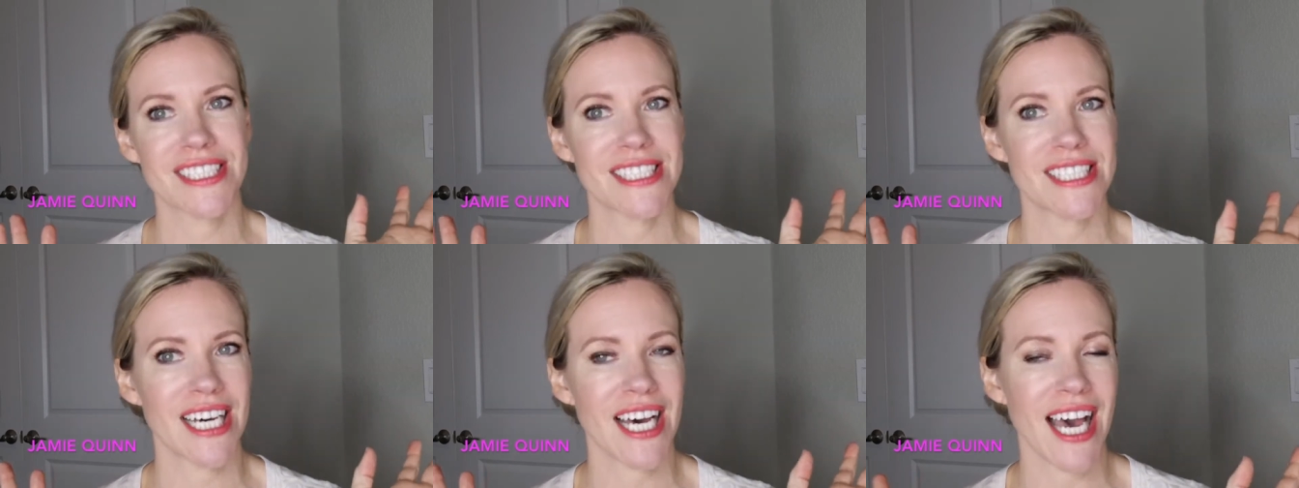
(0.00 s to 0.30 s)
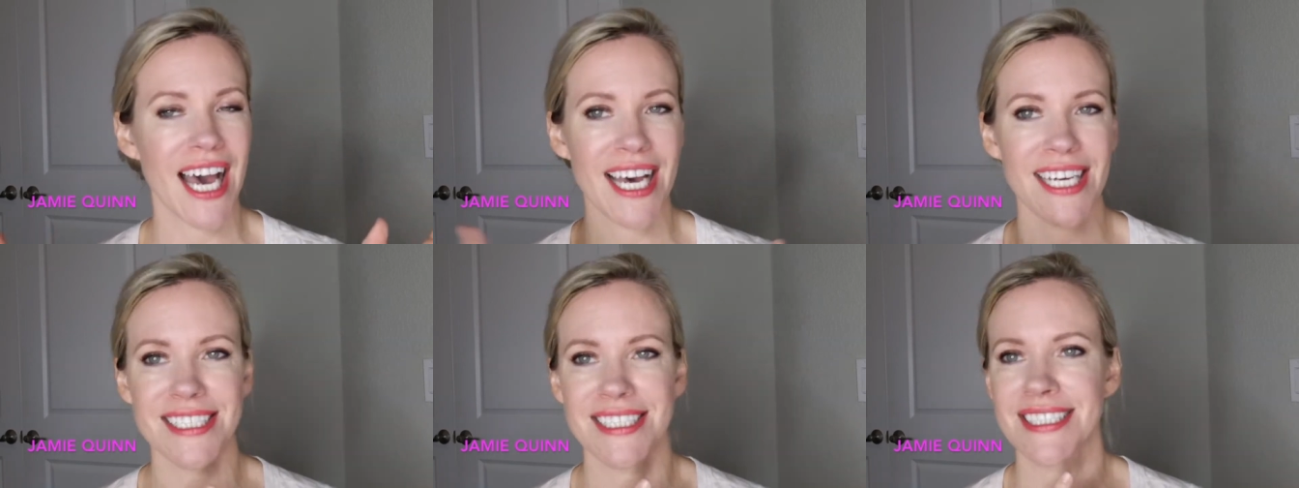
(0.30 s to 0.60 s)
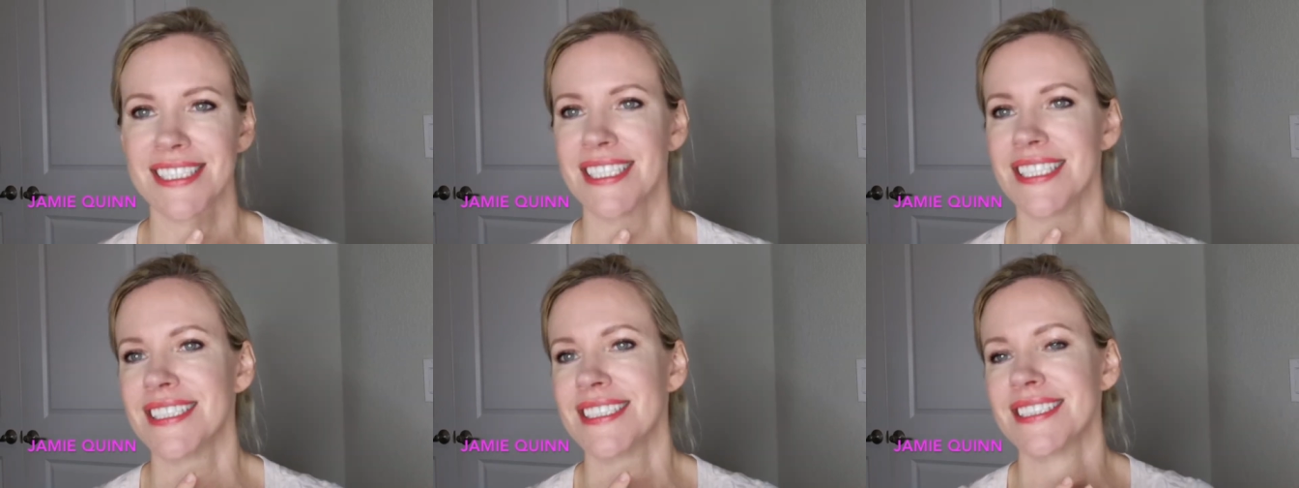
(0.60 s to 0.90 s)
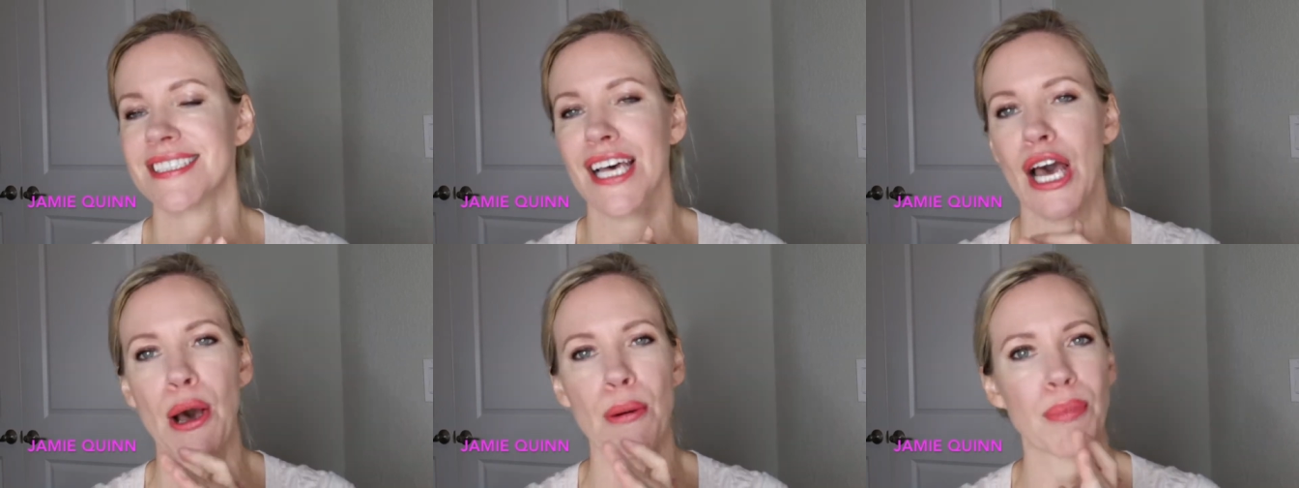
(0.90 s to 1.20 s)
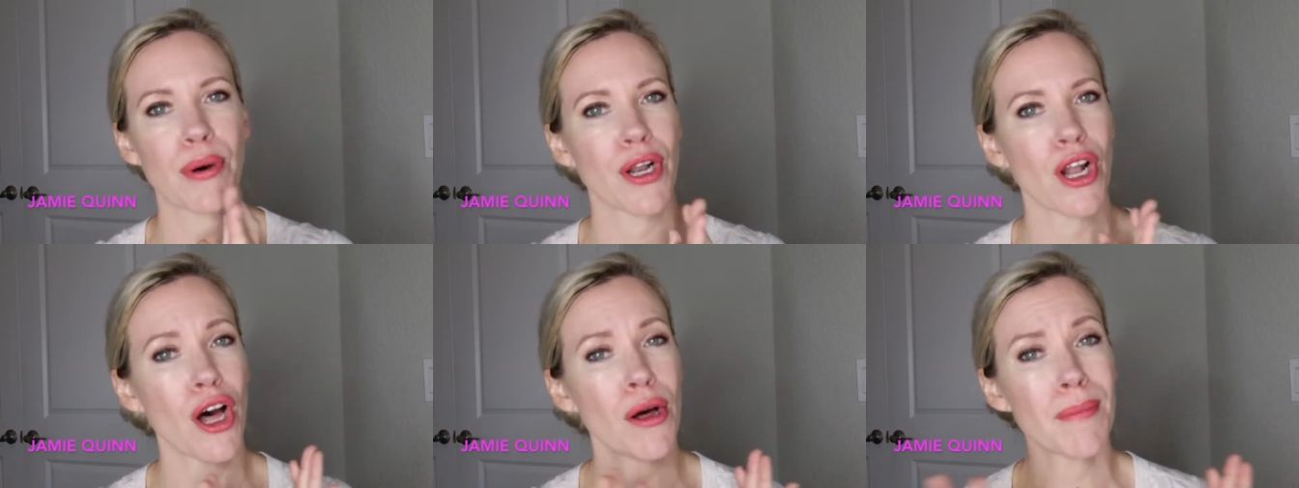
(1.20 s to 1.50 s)
the essence, I'll
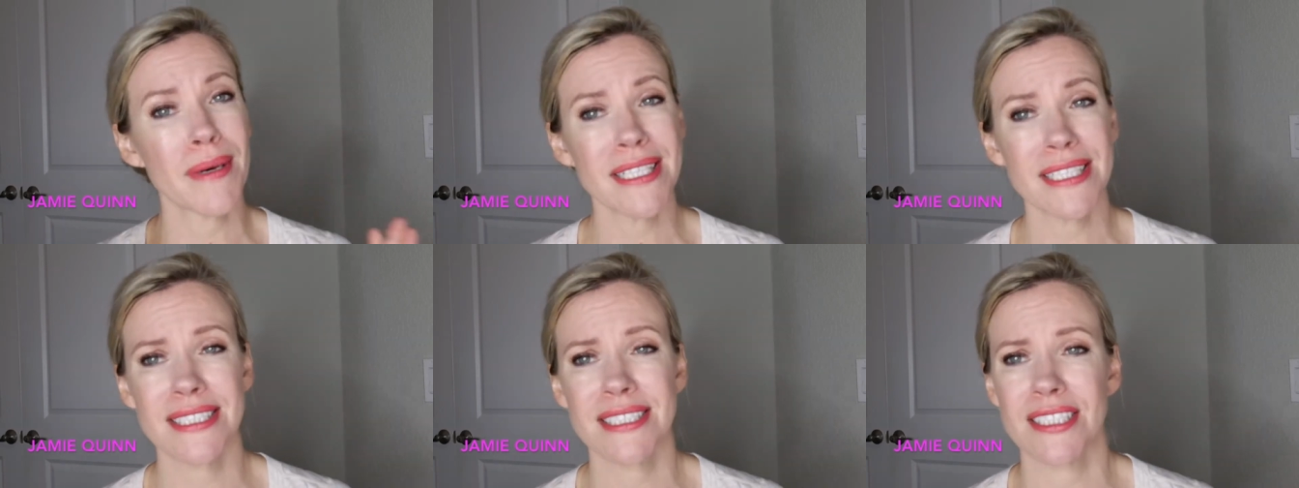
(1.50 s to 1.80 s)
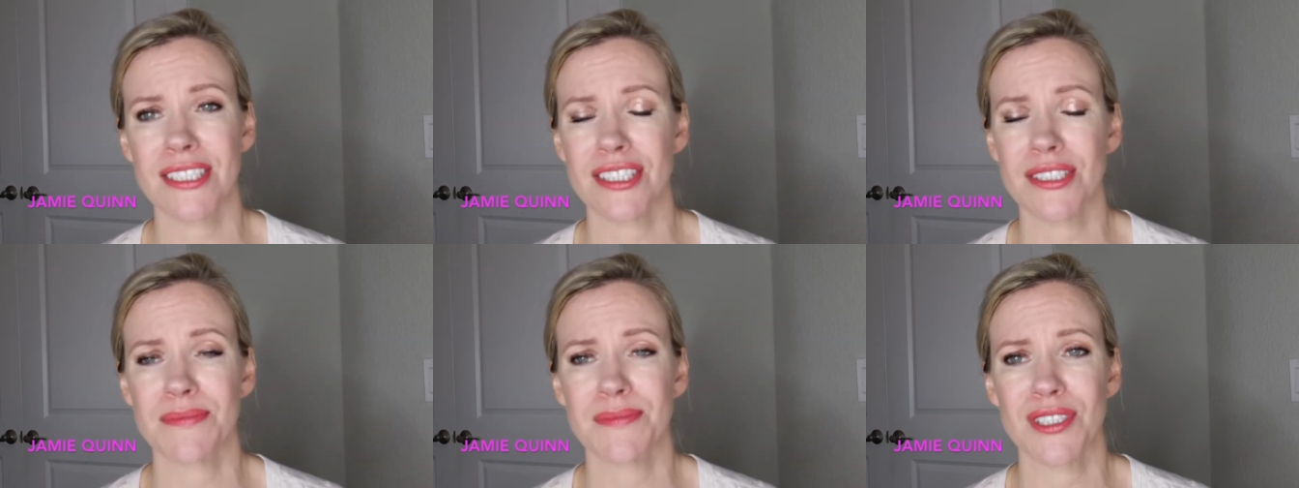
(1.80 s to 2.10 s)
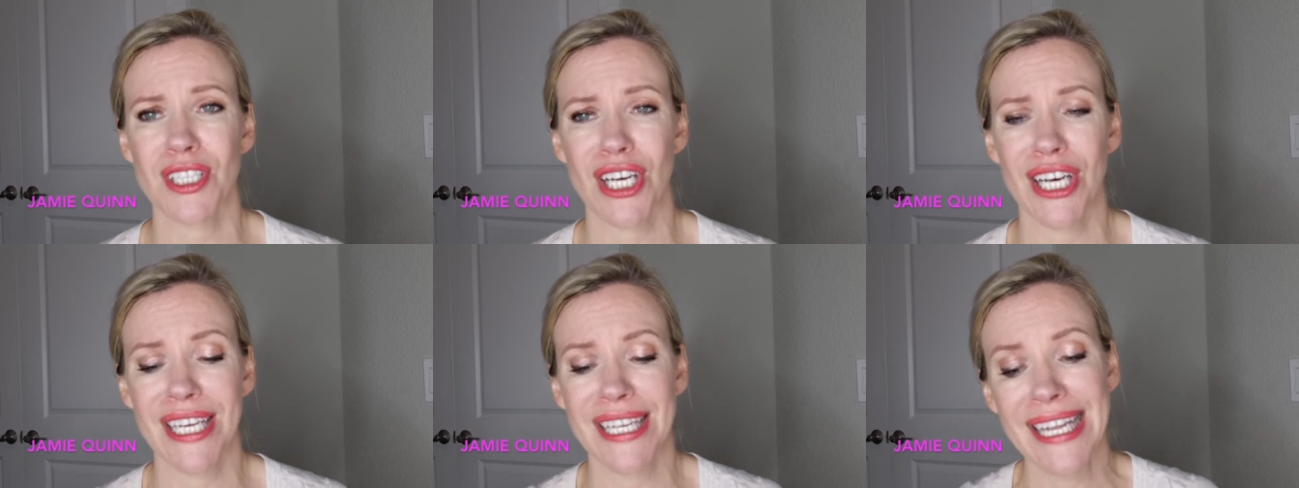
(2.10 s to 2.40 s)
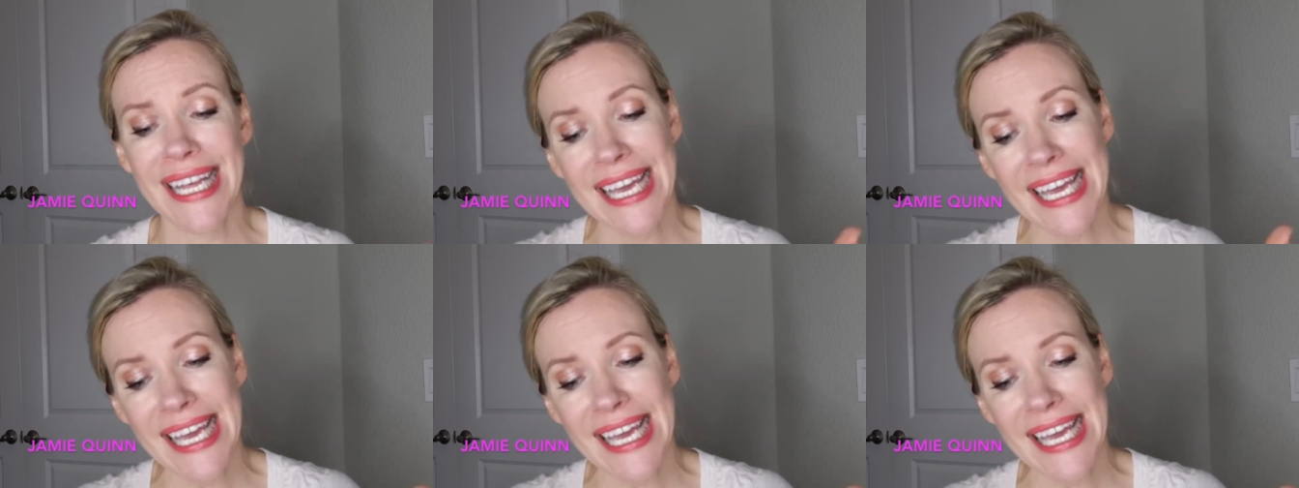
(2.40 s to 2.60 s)
put all my serums on,